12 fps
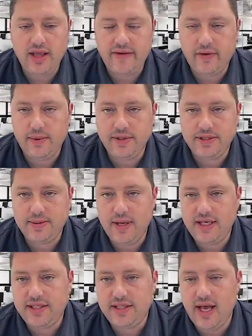livable
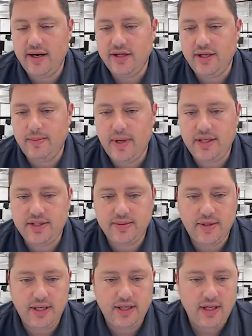space down in the
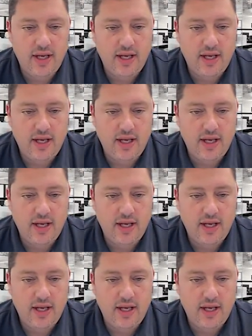basement.